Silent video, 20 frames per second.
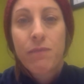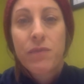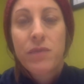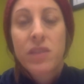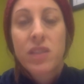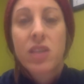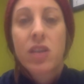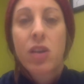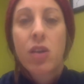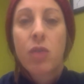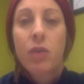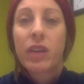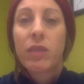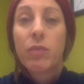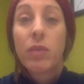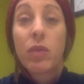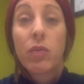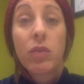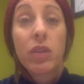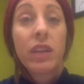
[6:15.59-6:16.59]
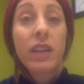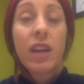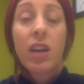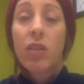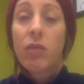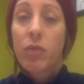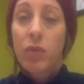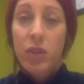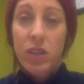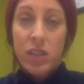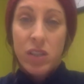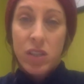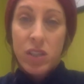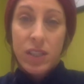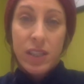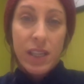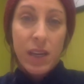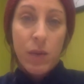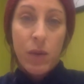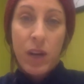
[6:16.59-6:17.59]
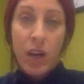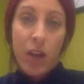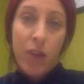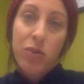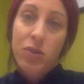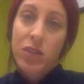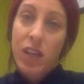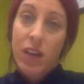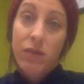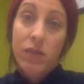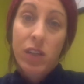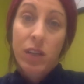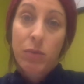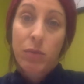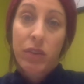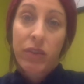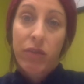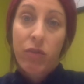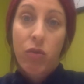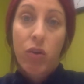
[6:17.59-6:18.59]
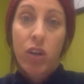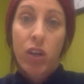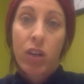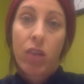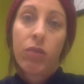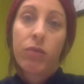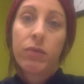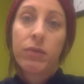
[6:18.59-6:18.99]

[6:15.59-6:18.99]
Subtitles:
So it can be really helpful to just see what others have done before you.